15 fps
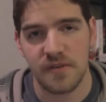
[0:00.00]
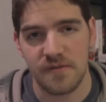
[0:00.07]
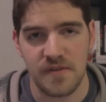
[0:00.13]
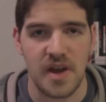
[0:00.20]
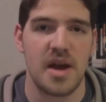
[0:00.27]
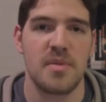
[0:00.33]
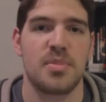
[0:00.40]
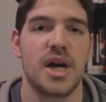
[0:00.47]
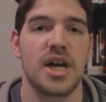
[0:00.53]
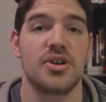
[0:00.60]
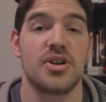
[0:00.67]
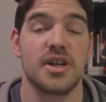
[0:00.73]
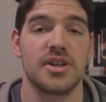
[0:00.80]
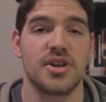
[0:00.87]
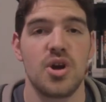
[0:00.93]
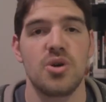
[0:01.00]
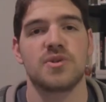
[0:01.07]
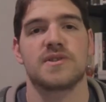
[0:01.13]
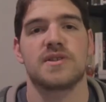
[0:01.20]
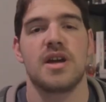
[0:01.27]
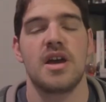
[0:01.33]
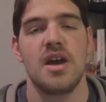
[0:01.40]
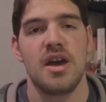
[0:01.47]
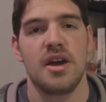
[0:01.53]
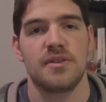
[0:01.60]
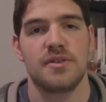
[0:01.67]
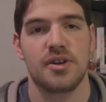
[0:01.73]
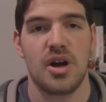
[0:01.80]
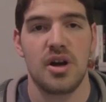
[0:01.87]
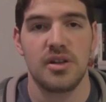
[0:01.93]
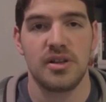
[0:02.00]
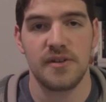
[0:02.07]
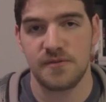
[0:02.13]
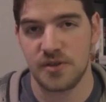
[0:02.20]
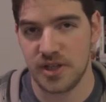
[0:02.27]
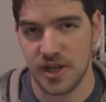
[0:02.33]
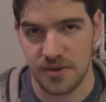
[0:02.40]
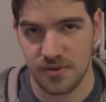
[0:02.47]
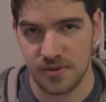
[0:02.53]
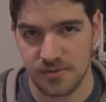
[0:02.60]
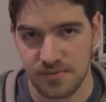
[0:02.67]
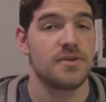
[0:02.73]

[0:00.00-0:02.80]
a vampire, and a ghost that all live together.